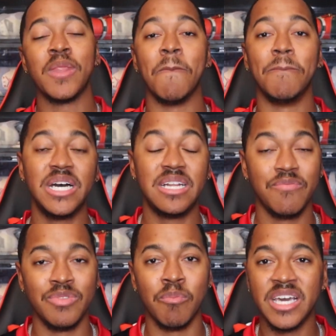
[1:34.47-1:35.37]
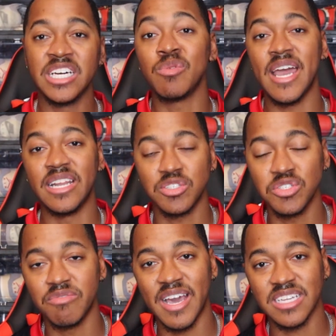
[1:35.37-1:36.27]
but because we had
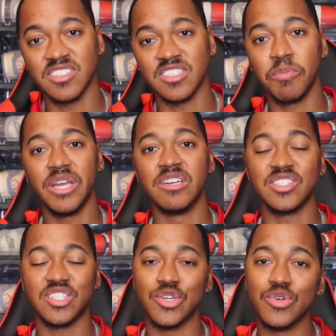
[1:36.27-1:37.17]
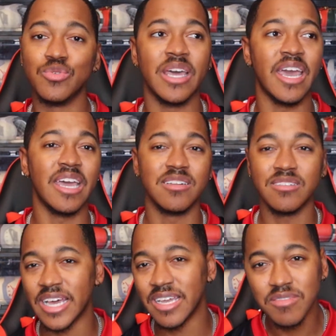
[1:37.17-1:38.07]
exclusive access on pairs too,
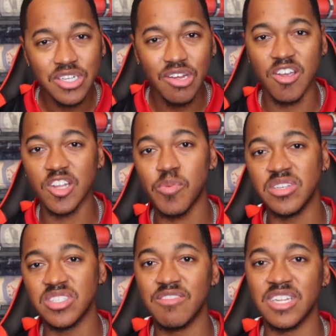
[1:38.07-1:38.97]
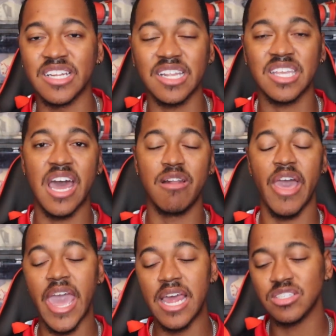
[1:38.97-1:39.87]
and like, you know, early pairs and everything like that,
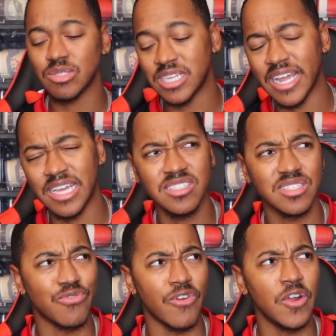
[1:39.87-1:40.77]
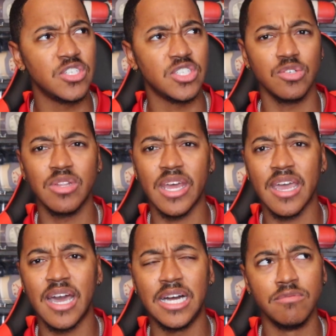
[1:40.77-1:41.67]
and this was, I guess, the first shoe
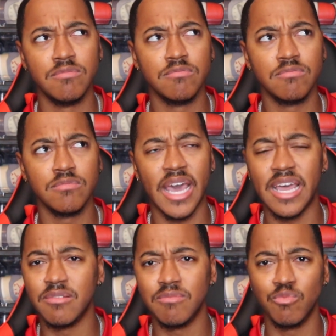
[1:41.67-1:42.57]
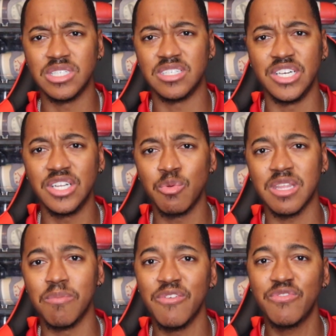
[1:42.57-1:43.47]
that was dealing with
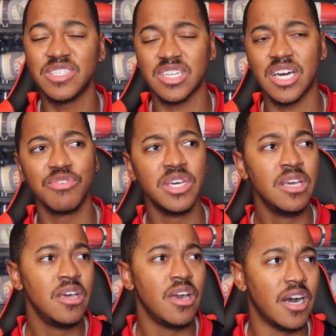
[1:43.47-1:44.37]
the Memphis stuff.